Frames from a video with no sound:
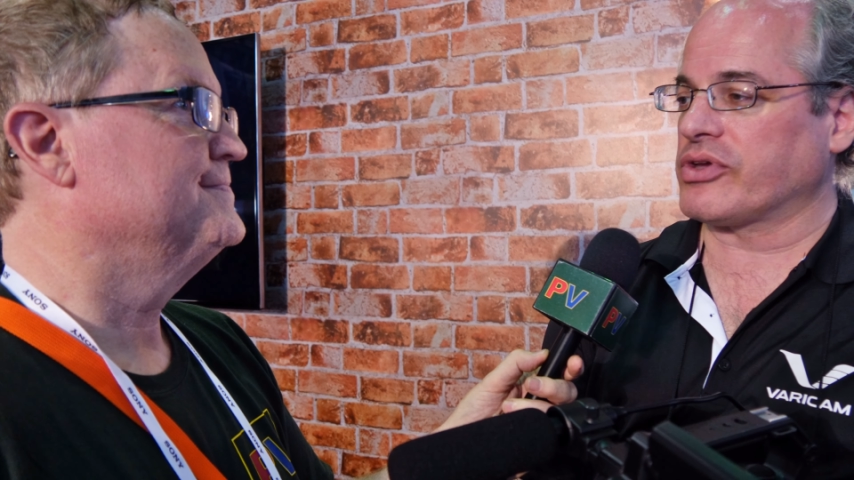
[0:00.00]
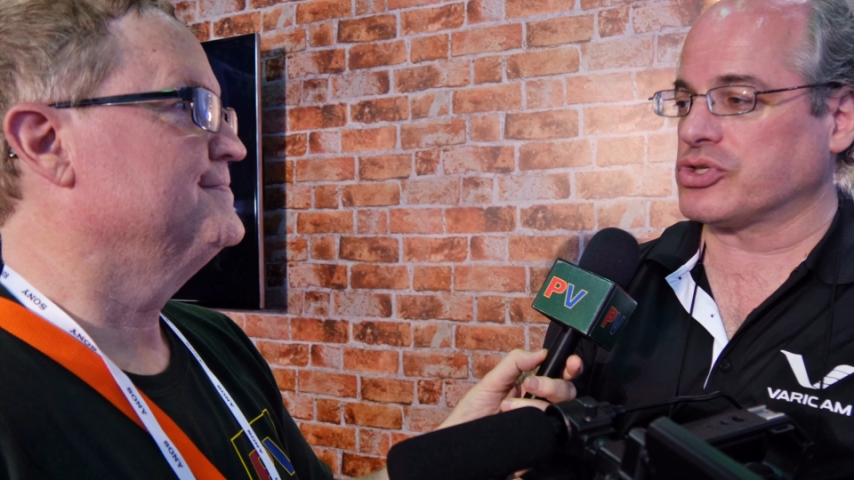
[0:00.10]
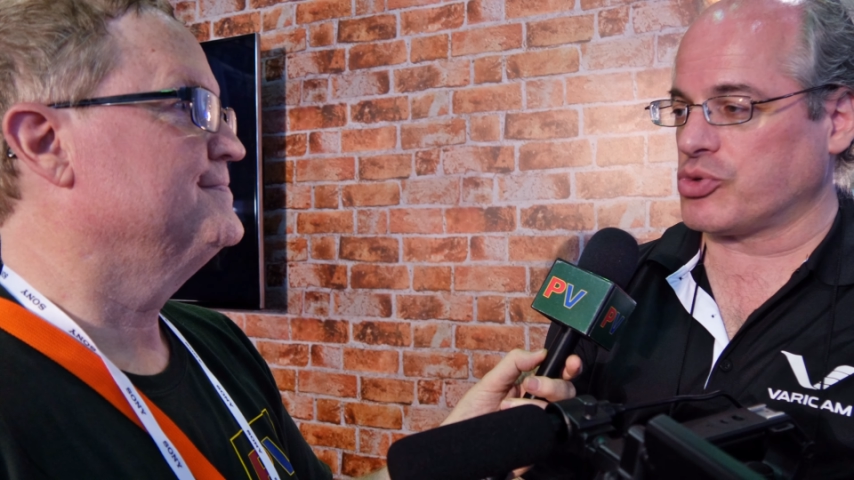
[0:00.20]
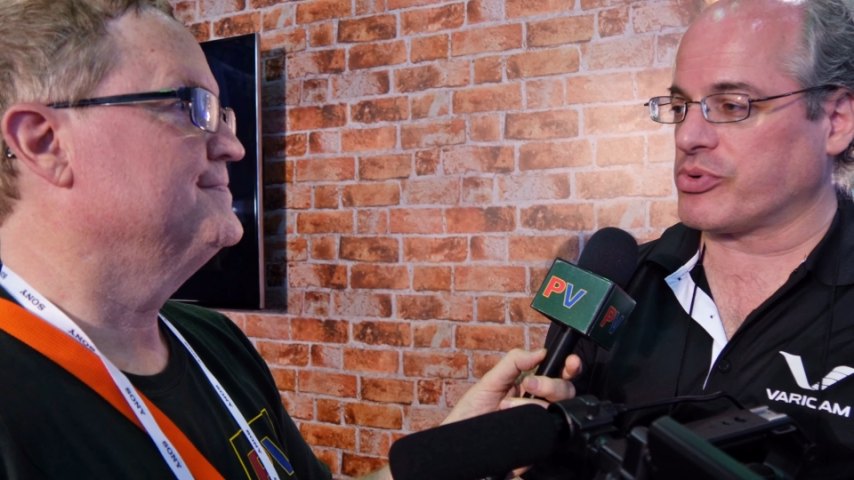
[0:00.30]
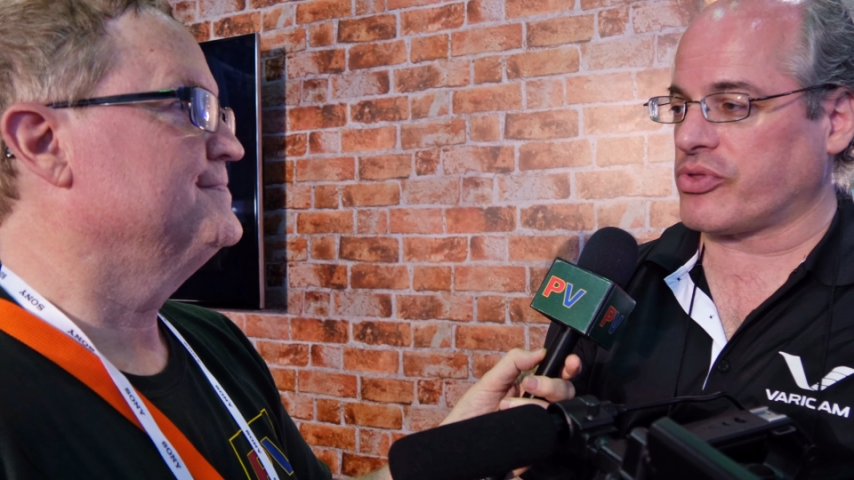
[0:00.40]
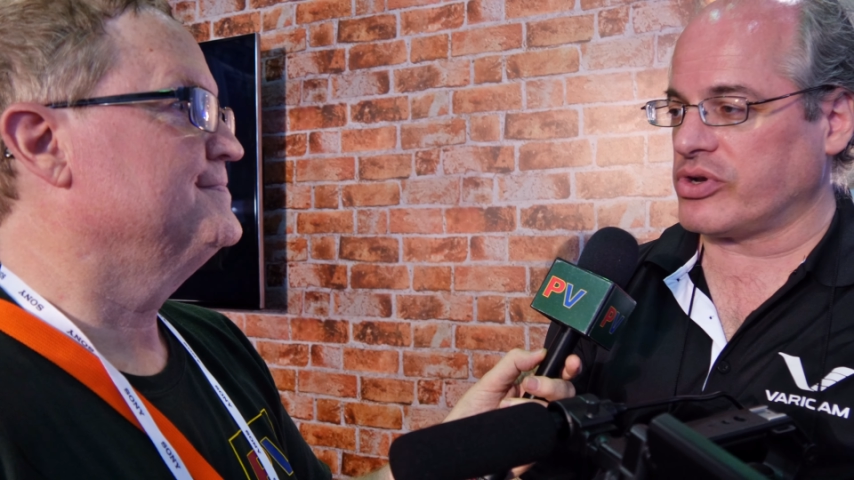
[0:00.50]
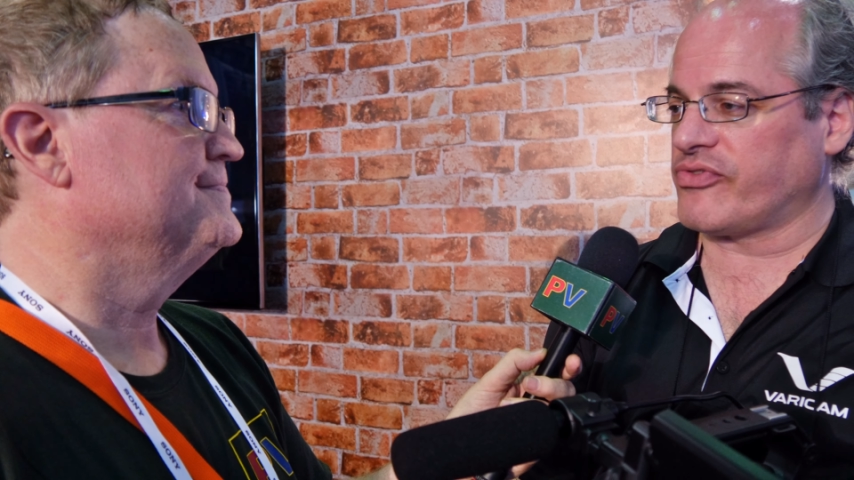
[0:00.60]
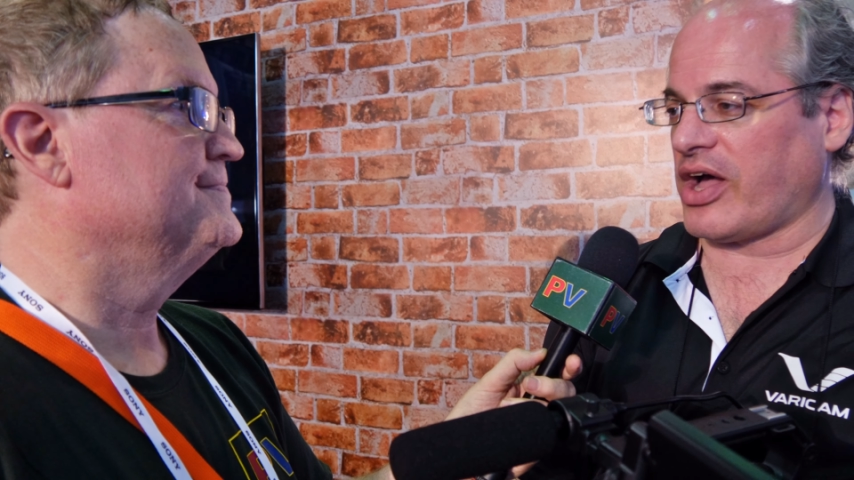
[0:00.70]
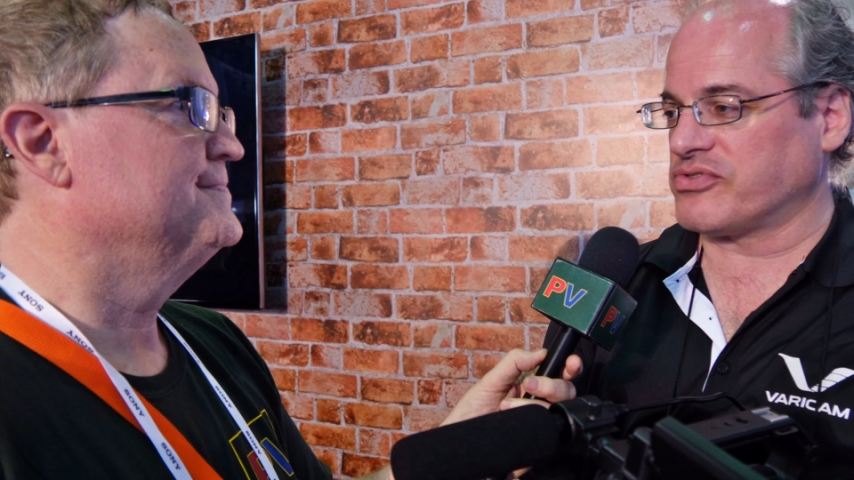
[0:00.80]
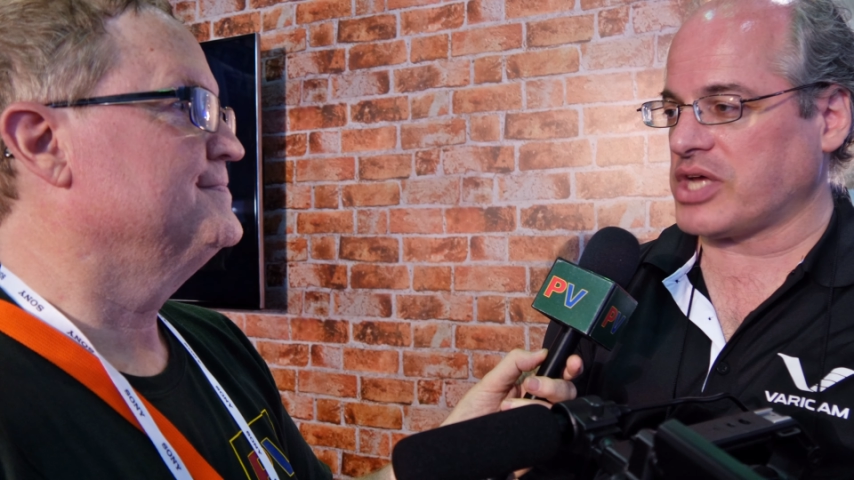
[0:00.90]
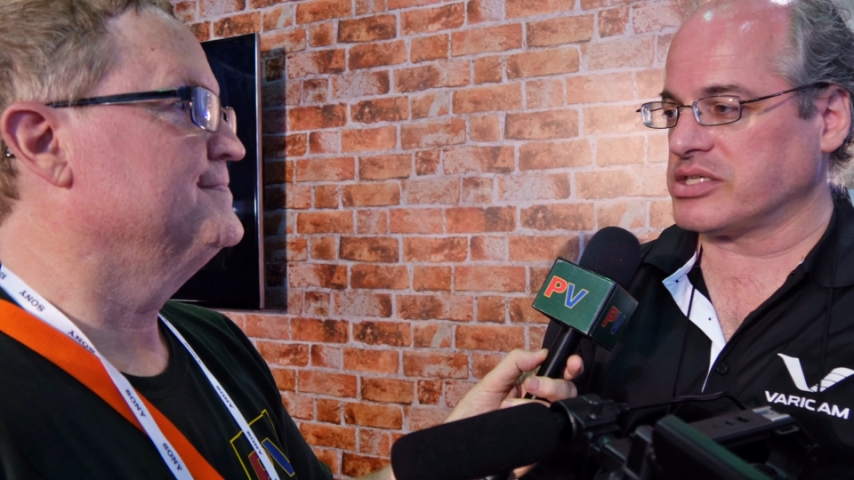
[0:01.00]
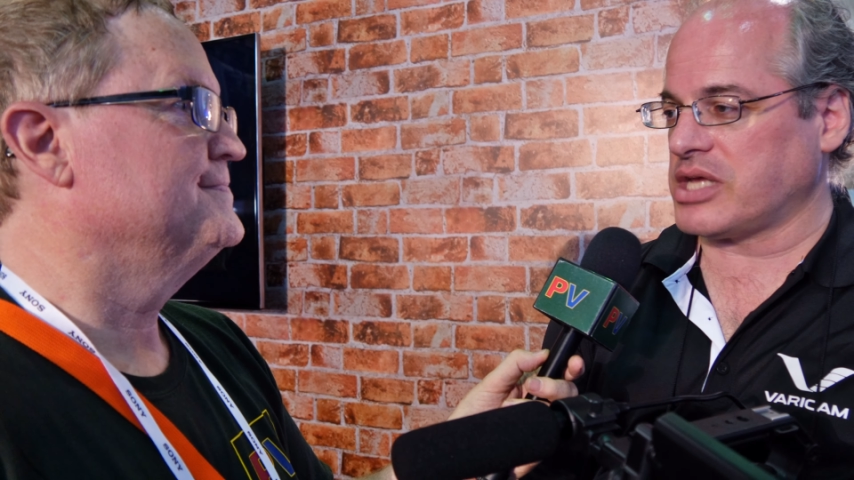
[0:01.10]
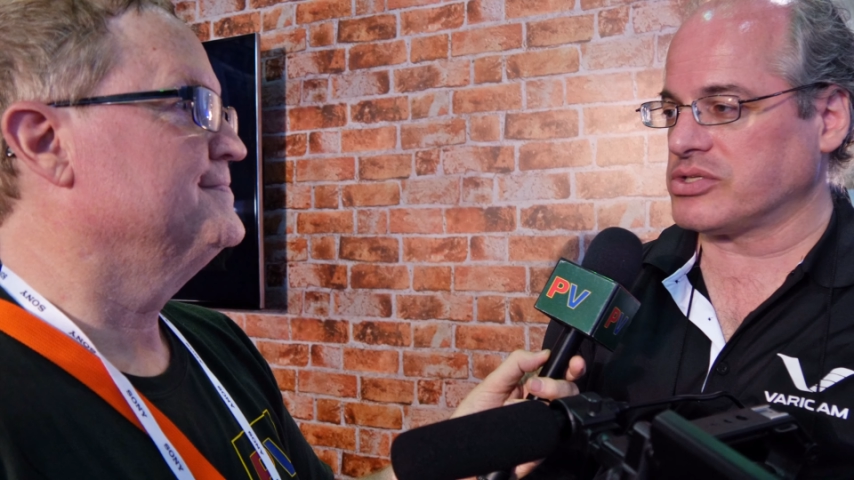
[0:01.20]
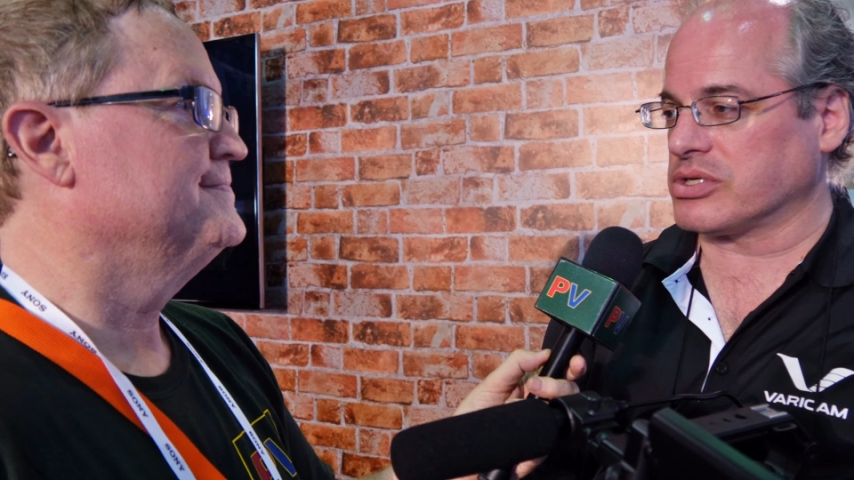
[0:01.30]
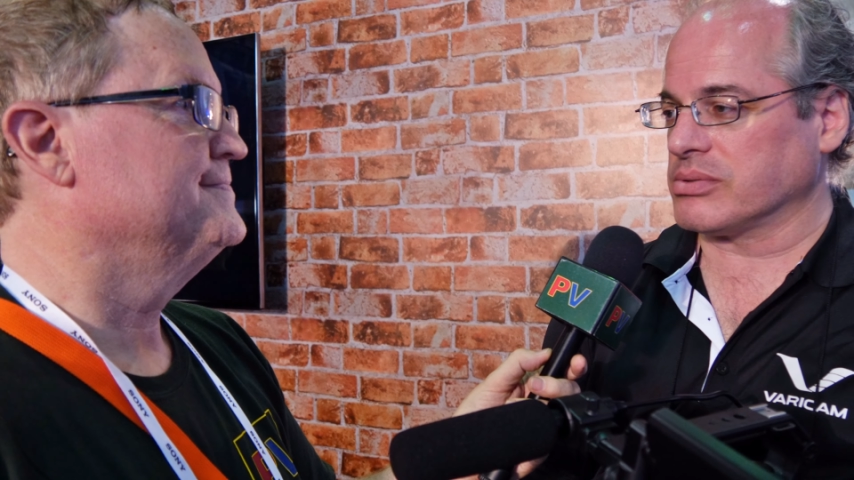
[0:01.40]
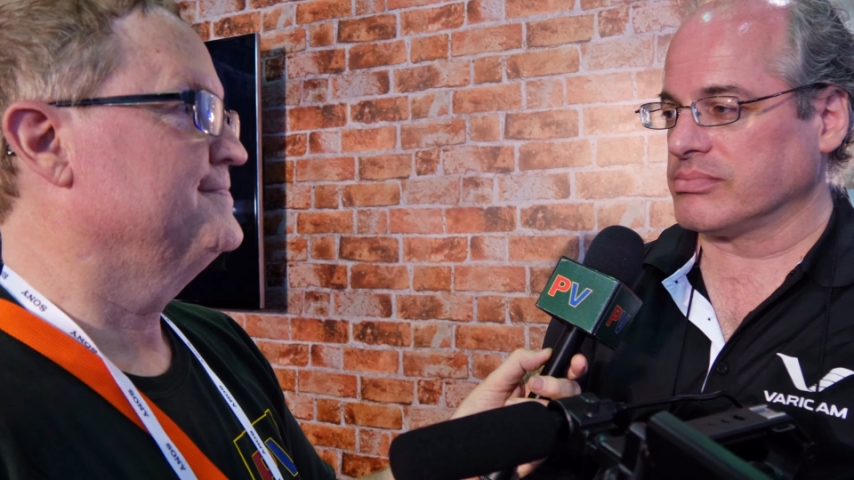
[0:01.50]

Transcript: a Super 35 size sensor.